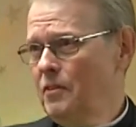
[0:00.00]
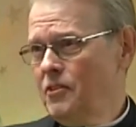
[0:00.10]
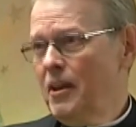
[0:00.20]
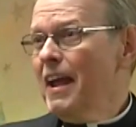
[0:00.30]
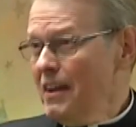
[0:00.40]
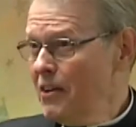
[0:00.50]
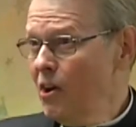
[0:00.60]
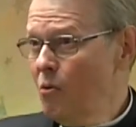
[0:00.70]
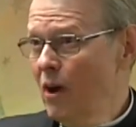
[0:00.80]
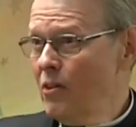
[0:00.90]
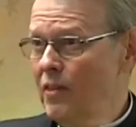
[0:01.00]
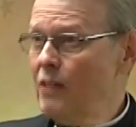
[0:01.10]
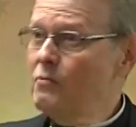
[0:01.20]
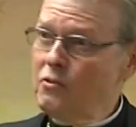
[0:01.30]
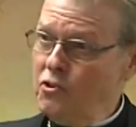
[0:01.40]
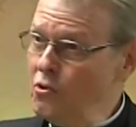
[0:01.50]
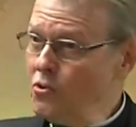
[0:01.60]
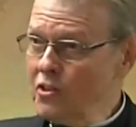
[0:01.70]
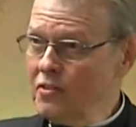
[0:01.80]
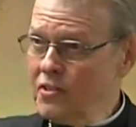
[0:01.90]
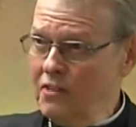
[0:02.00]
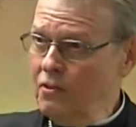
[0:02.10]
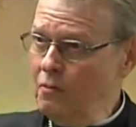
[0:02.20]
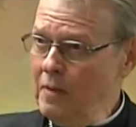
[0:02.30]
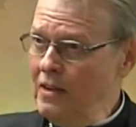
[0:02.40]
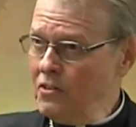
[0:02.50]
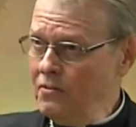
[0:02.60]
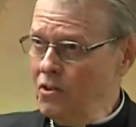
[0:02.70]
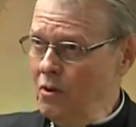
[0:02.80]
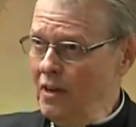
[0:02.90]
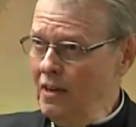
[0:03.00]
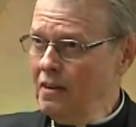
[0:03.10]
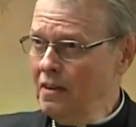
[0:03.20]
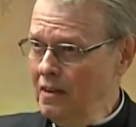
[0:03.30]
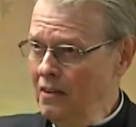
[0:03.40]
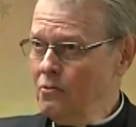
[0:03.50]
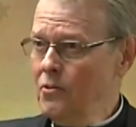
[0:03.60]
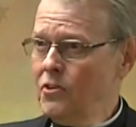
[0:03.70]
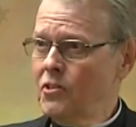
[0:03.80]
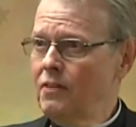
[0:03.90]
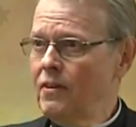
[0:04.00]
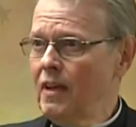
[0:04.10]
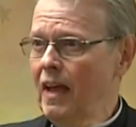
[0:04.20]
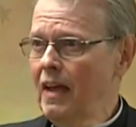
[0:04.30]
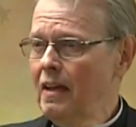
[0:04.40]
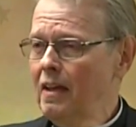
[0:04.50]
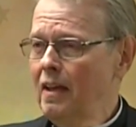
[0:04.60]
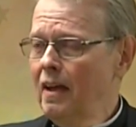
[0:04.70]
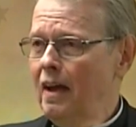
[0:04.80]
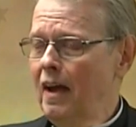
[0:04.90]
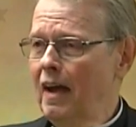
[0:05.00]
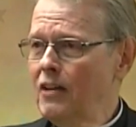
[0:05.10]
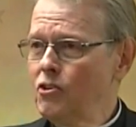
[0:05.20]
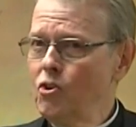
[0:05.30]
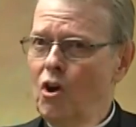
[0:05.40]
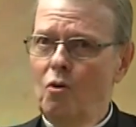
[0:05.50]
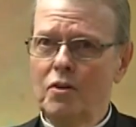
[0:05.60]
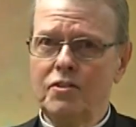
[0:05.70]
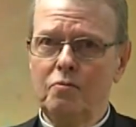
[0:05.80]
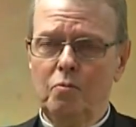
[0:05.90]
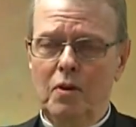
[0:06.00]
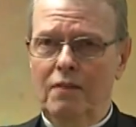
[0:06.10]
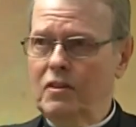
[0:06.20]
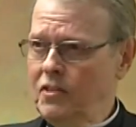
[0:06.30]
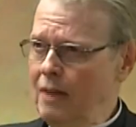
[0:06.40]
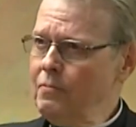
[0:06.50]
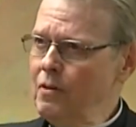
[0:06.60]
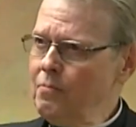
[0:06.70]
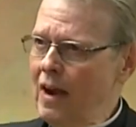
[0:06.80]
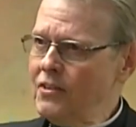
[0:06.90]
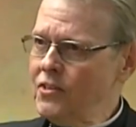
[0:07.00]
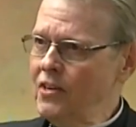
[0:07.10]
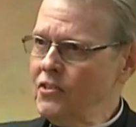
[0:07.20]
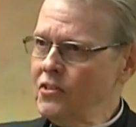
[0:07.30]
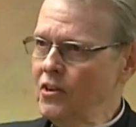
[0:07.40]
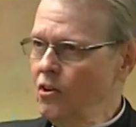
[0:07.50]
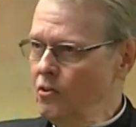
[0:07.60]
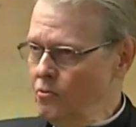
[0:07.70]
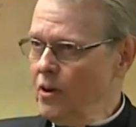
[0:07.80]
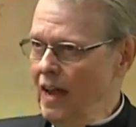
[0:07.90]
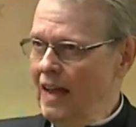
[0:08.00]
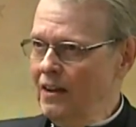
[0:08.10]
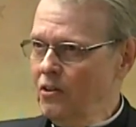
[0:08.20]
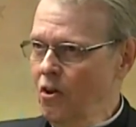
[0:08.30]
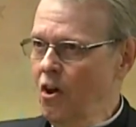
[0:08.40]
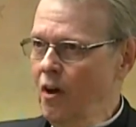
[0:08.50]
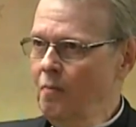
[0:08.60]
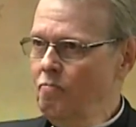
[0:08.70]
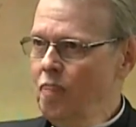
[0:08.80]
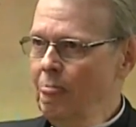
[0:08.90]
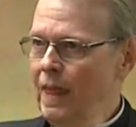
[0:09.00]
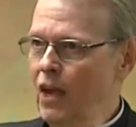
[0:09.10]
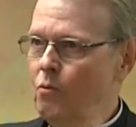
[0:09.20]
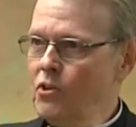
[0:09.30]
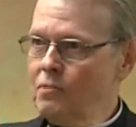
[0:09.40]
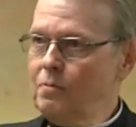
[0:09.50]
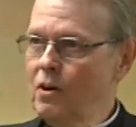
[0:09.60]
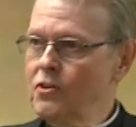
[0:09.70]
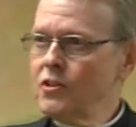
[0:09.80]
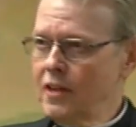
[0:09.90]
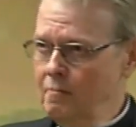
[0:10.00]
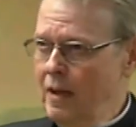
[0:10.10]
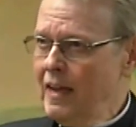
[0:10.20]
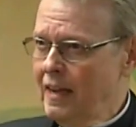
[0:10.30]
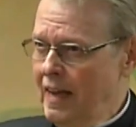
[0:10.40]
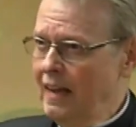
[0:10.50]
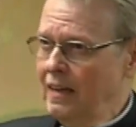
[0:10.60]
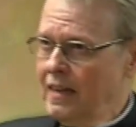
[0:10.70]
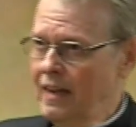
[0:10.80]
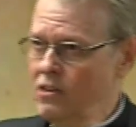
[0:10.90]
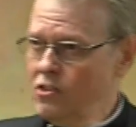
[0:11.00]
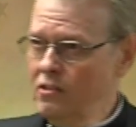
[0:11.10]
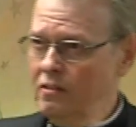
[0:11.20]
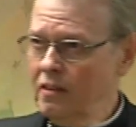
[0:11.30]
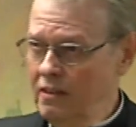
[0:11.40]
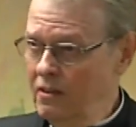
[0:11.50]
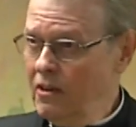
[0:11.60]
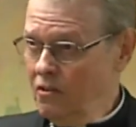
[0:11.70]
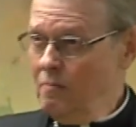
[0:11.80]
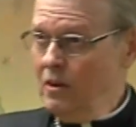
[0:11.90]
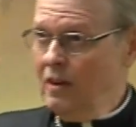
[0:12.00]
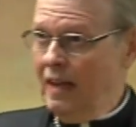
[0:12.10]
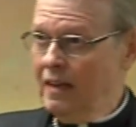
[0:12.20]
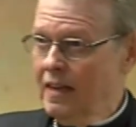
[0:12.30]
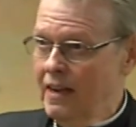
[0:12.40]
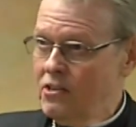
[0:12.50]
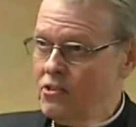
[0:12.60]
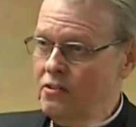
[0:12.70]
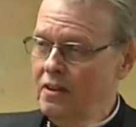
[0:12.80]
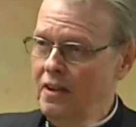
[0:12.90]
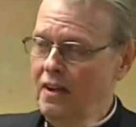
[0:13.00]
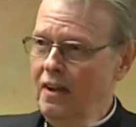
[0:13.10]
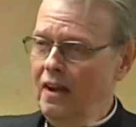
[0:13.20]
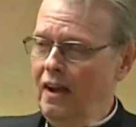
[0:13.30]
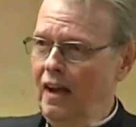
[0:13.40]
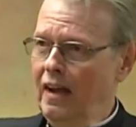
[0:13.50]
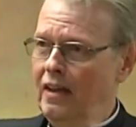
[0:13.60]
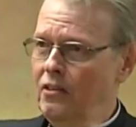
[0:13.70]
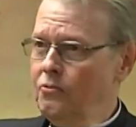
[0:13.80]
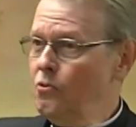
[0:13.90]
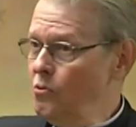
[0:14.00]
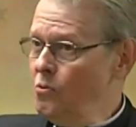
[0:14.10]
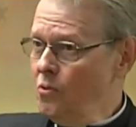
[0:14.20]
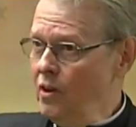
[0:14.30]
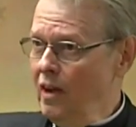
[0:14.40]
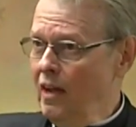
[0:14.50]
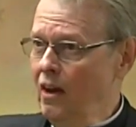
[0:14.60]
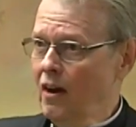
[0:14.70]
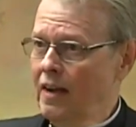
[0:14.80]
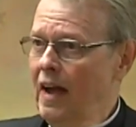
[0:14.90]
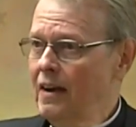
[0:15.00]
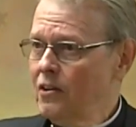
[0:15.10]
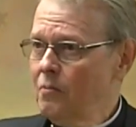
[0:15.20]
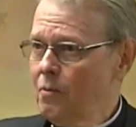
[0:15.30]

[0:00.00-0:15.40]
say, you know, whether they choose a civil means of doing it through the CVA. Uh, as you know, it's, we have a separate process, you know, through canon law in which a person can make an allegation, even a criminal allegation, uh, through uh, our canonical